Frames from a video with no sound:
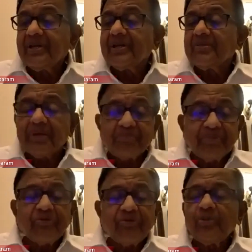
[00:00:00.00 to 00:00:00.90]
But
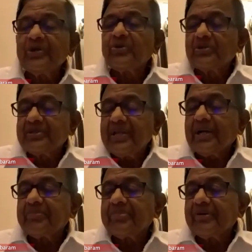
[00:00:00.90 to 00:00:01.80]
before we could take
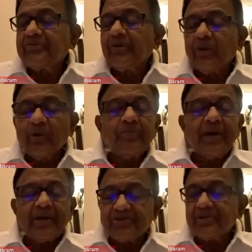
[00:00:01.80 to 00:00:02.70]
up follow-up
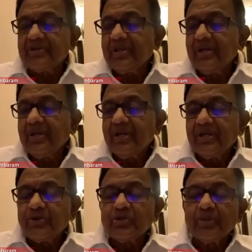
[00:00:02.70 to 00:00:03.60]
action
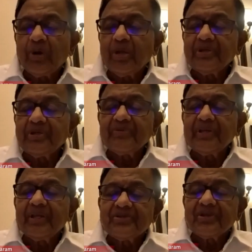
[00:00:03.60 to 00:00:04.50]
to the appointment of an
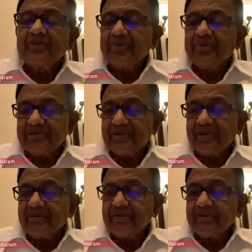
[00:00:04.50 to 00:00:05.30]
interim president,